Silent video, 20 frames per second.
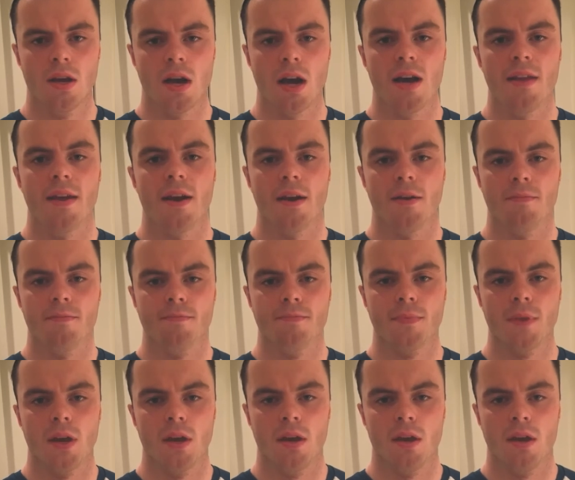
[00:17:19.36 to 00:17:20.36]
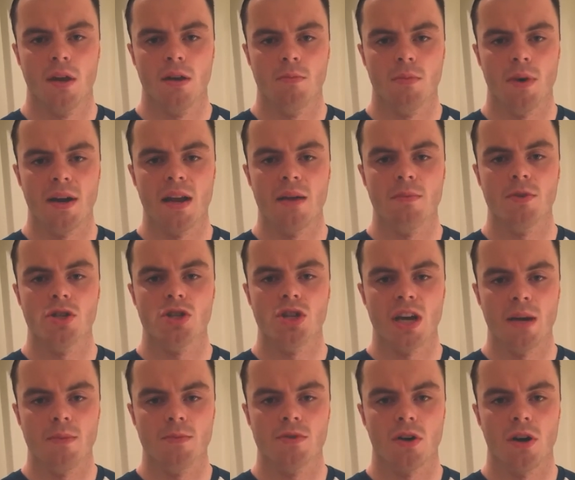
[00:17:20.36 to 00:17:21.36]
Hi there. My name is
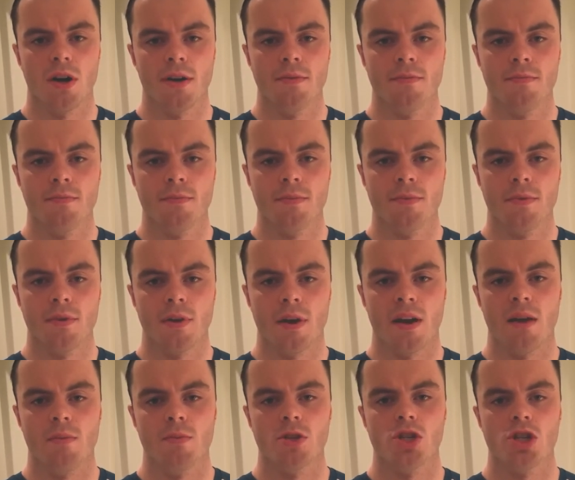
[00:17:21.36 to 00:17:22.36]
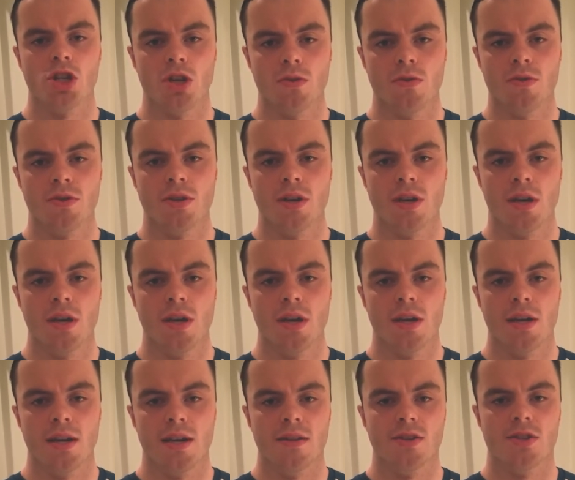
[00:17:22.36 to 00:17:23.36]
James Ryan and I'm a student
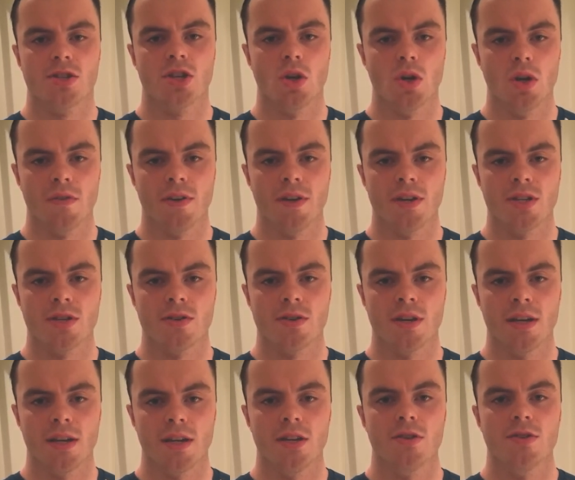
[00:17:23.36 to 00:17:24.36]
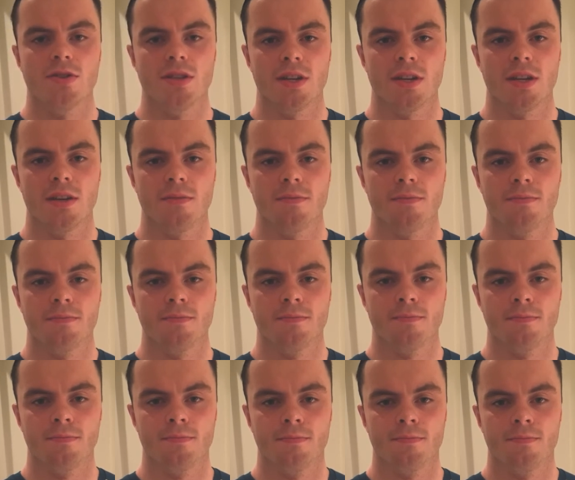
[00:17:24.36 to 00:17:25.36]
in the School of History in UCD.
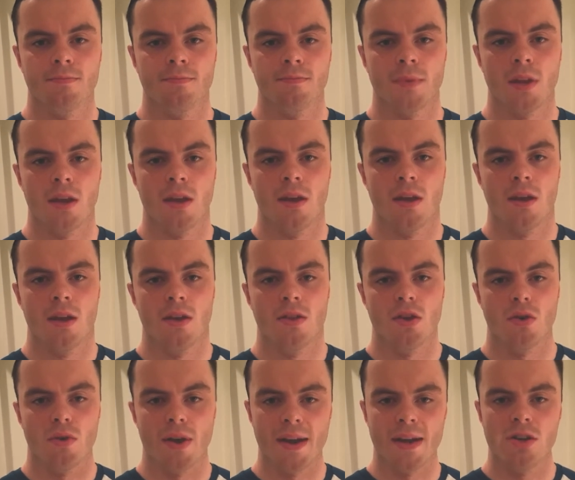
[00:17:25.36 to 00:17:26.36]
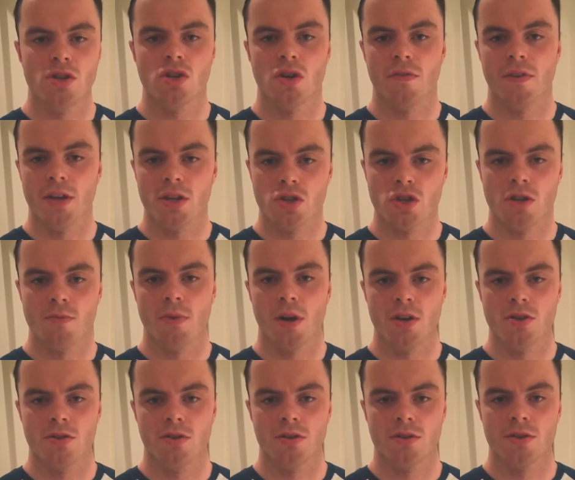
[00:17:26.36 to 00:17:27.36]
The range of history
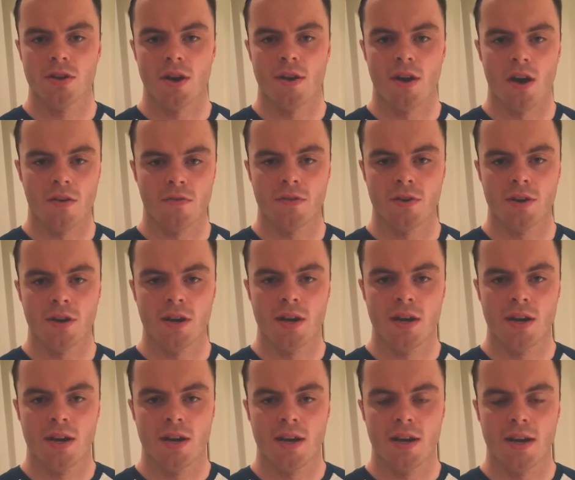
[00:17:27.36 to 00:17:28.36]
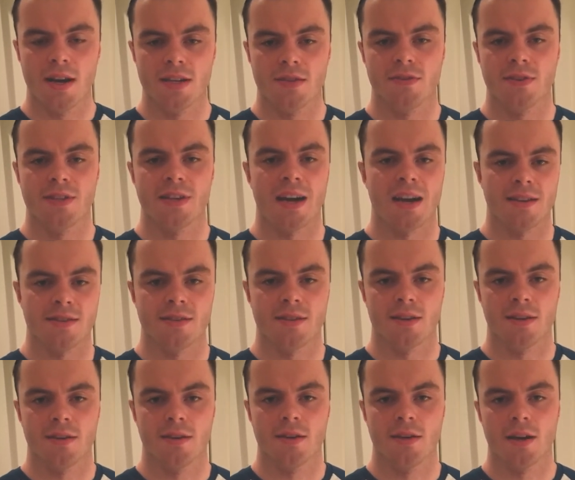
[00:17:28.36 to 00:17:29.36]
modules on offer is
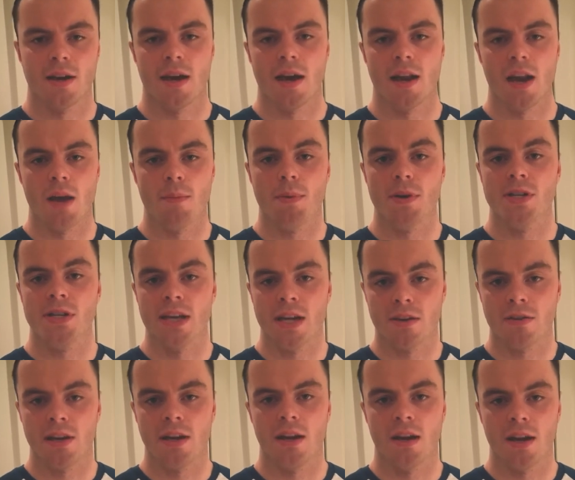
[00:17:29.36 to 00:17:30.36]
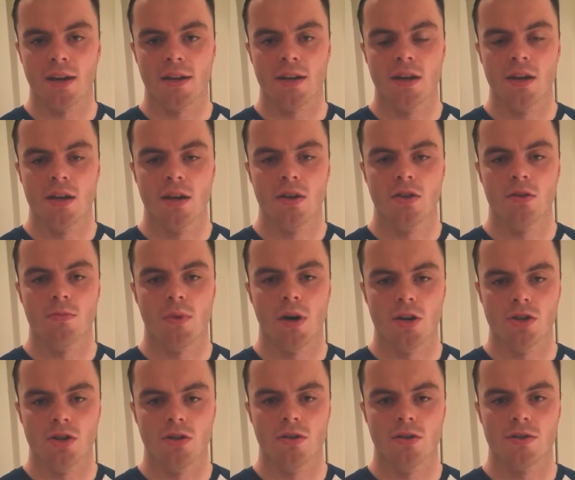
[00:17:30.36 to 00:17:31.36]
fantastic, and I particularly like the
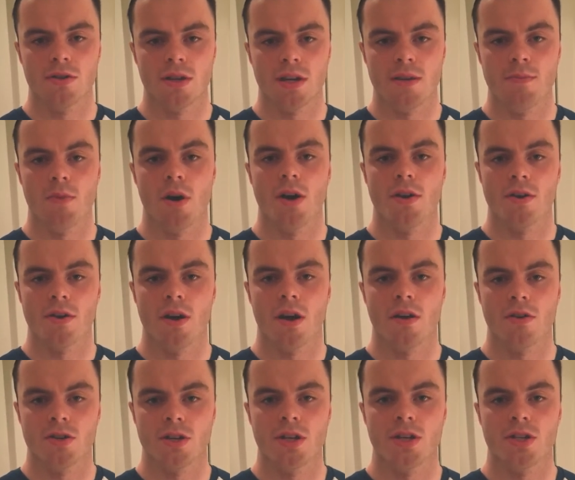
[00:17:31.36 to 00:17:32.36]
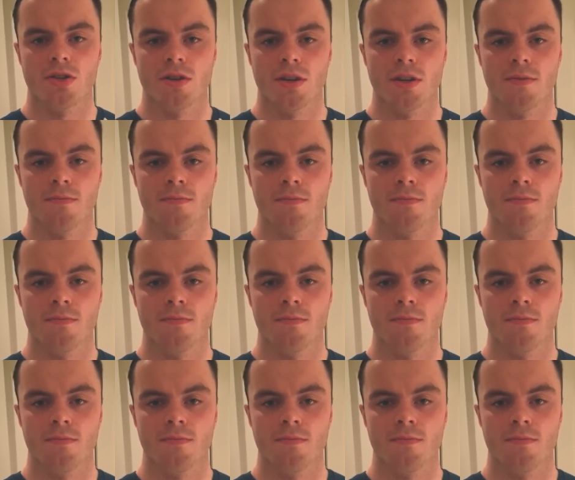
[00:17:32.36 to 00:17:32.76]
modules in modern Irish history.